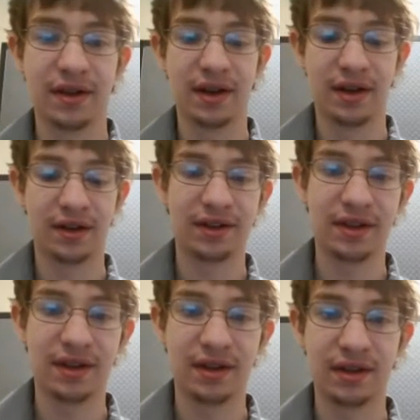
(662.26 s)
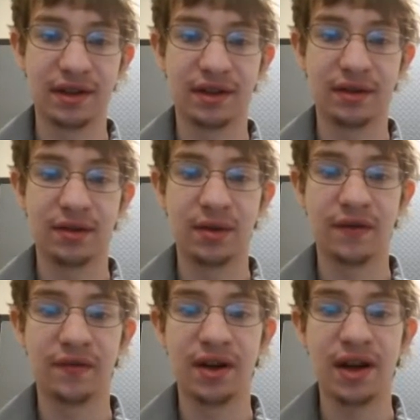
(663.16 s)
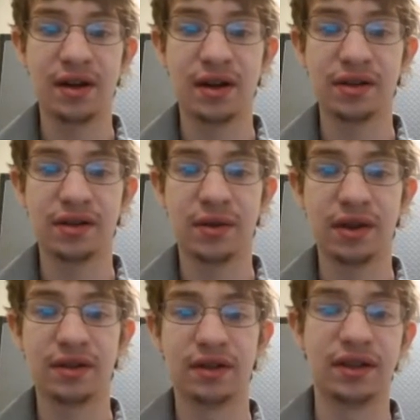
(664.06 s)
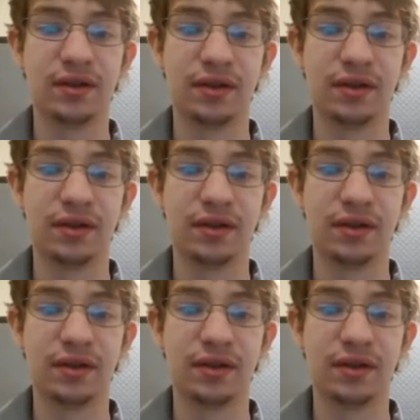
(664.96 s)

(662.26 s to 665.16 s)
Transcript: and it says you have nine unanswered questions. You